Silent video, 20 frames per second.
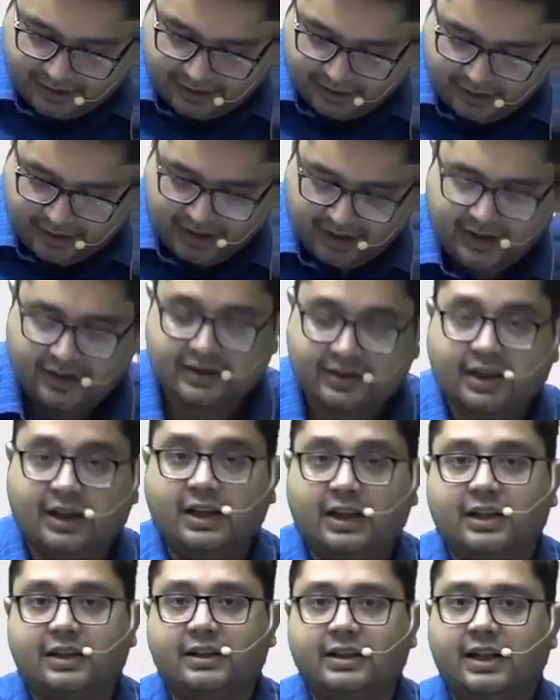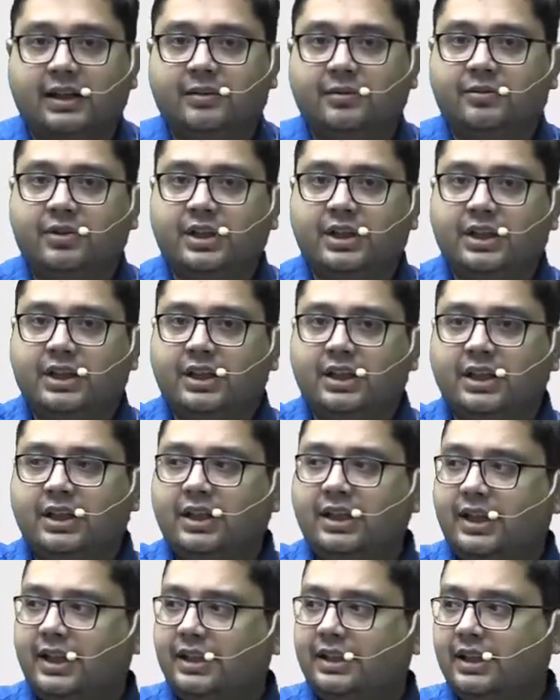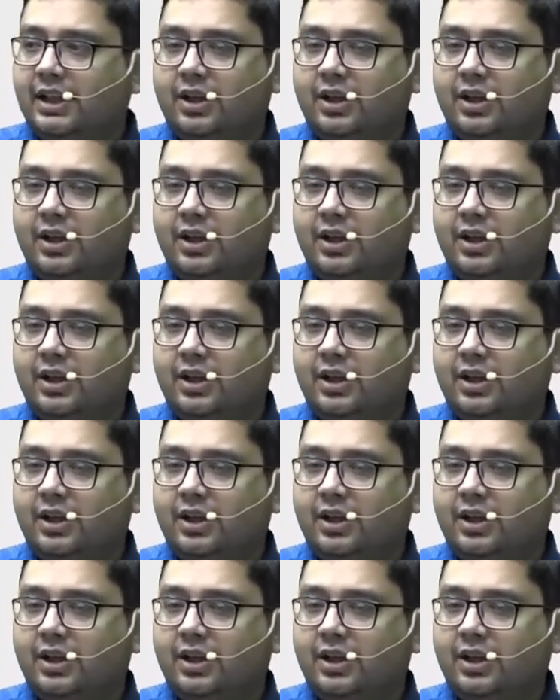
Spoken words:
So these are the vertical and the